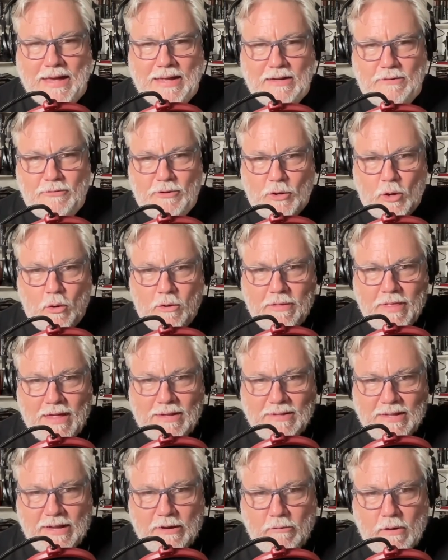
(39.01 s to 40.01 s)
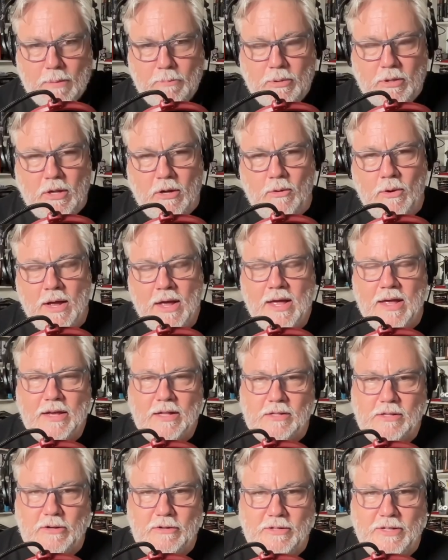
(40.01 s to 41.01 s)
And if you go to that link right below,
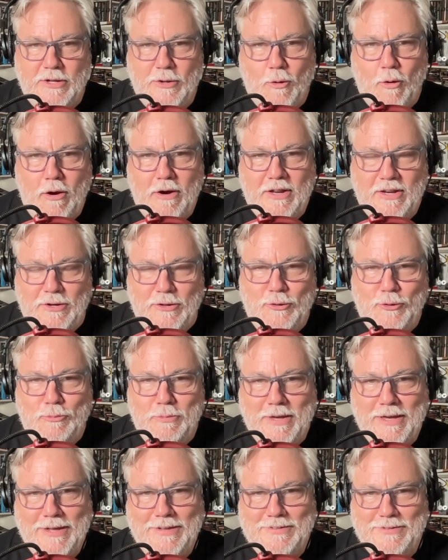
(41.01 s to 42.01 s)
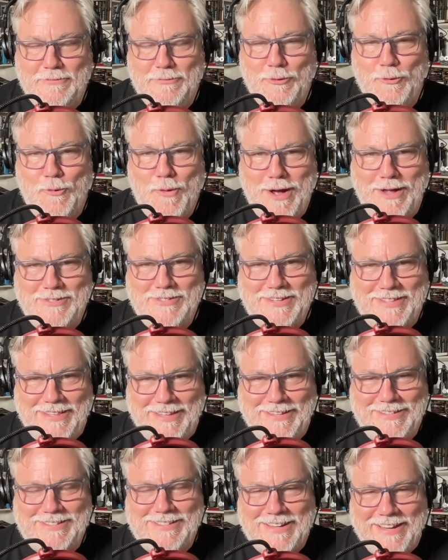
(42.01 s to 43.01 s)
clearly you already knew, because if you're watching
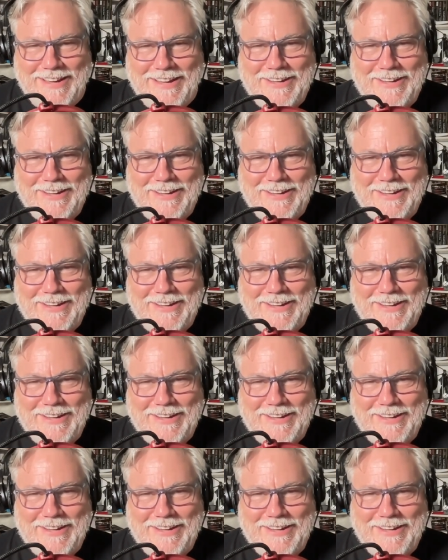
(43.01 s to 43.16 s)
this,